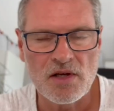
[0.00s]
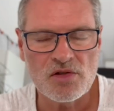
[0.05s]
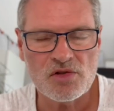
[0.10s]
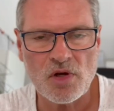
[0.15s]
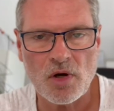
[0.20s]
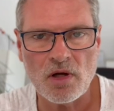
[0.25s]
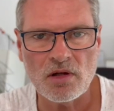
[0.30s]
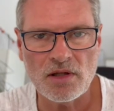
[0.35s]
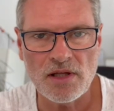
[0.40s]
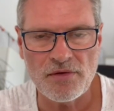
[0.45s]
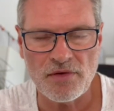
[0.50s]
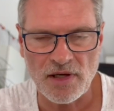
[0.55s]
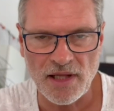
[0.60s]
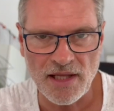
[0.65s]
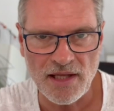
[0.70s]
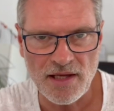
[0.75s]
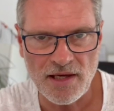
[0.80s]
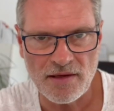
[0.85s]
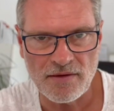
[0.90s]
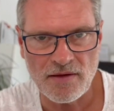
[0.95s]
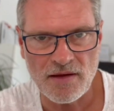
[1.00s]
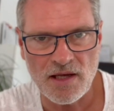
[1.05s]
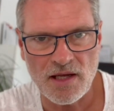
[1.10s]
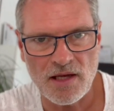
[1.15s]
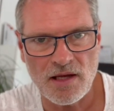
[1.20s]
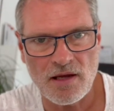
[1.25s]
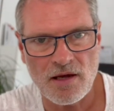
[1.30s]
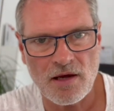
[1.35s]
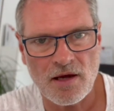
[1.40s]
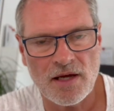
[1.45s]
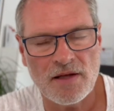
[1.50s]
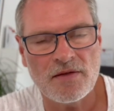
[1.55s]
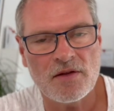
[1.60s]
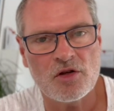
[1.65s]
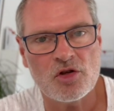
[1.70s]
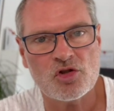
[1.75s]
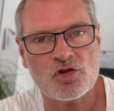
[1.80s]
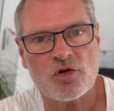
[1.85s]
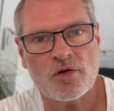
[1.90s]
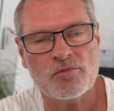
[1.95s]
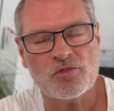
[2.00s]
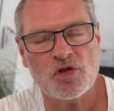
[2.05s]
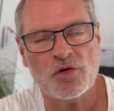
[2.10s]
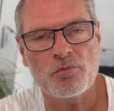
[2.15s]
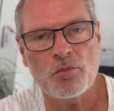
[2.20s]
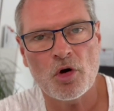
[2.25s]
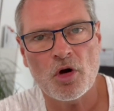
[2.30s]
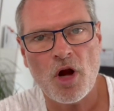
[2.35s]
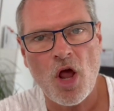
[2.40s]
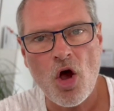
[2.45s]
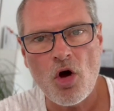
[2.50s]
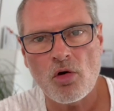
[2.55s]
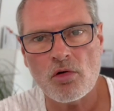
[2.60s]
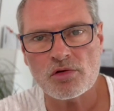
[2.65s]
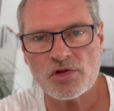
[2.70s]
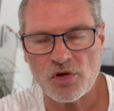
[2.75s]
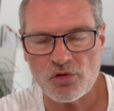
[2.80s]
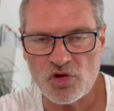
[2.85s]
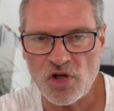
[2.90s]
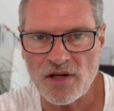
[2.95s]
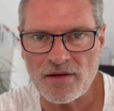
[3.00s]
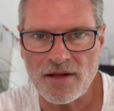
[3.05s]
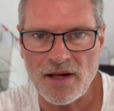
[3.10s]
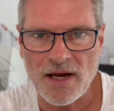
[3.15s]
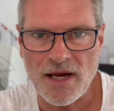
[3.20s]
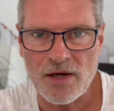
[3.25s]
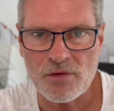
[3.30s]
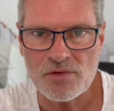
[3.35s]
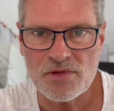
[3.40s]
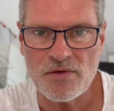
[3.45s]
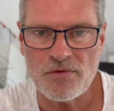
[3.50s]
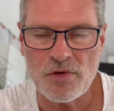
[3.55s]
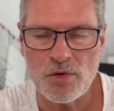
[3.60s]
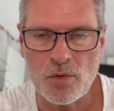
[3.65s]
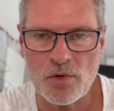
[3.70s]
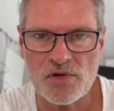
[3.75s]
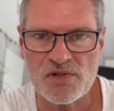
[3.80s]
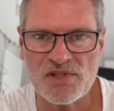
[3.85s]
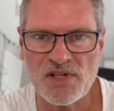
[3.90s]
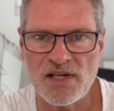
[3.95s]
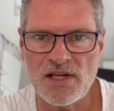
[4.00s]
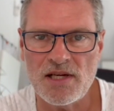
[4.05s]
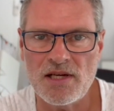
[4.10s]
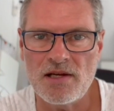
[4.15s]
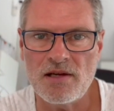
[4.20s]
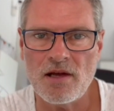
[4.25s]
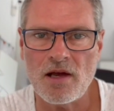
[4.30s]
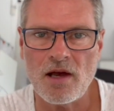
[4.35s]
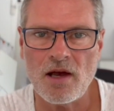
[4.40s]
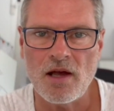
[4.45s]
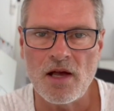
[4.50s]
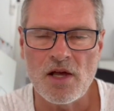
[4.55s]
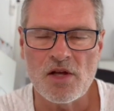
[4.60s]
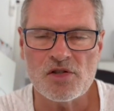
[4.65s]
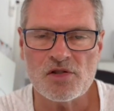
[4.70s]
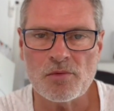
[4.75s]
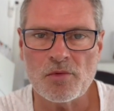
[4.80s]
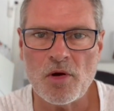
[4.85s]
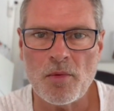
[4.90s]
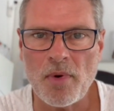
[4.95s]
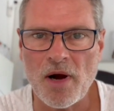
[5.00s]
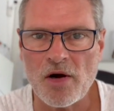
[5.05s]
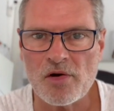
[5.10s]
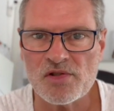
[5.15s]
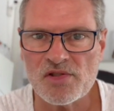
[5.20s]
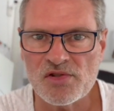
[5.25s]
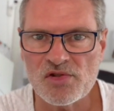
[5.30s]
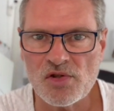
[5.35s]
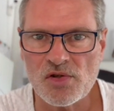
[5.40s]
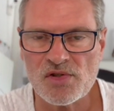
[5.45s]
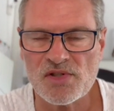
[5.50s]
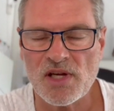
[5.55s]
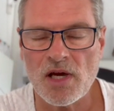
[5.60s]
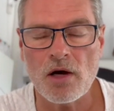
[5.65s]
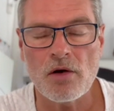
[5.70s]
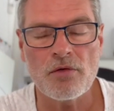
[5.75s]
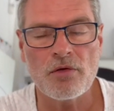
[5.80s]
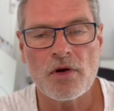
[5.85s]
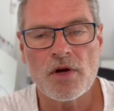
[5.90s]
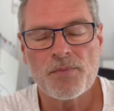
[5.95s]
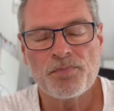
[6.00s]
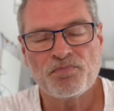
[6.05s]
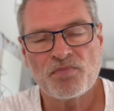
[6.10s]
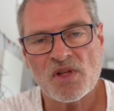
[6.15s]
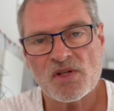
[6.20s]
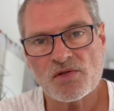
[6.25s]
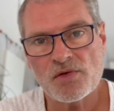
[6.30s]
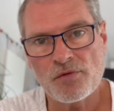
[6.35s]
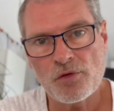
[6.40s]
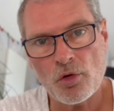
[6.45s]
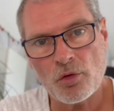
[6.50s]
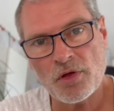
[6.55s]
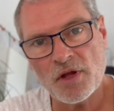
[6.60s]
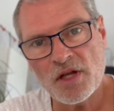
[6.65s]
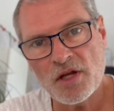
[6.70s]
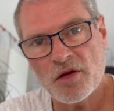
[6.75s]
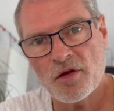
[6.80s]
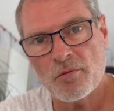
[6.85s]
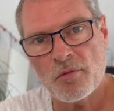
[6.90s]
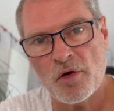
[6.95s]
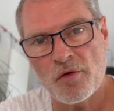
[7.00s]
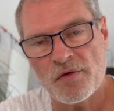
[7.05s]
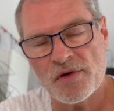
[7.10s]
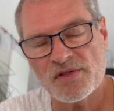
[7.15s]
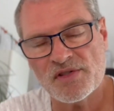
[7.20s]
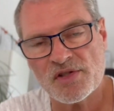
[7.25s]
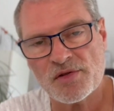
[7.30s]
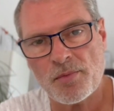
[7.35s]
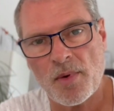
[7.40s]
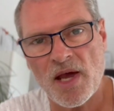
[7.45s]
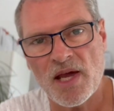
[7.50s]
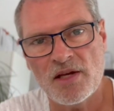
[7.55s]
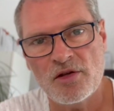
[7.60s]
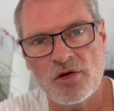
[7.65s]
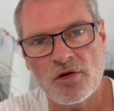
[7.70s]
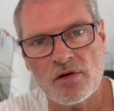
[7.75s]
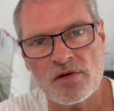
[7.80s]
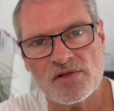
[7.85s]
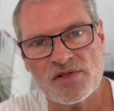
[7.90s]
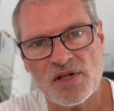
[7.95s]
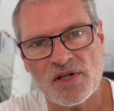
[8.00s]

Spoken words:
So I'll leave a link in the description, but also check that out if you want to see some comparisons yourself. So if you're thinking of moving to Spain, you can